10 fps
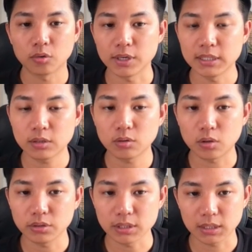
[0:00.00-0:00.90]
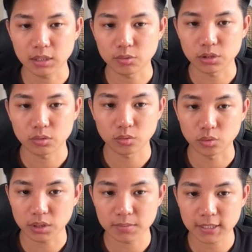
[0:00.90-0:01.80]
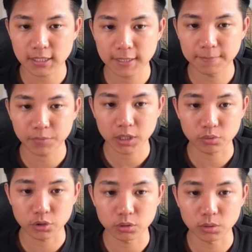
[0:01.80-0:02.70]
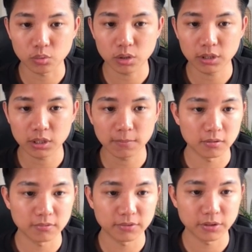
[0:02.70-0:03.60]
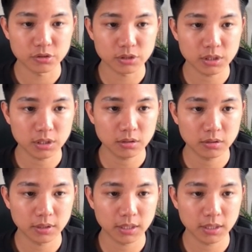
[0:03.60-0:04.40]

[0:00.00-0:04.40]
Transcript: Write down all these keywords. Welcome sign, printable welcome, very interesting.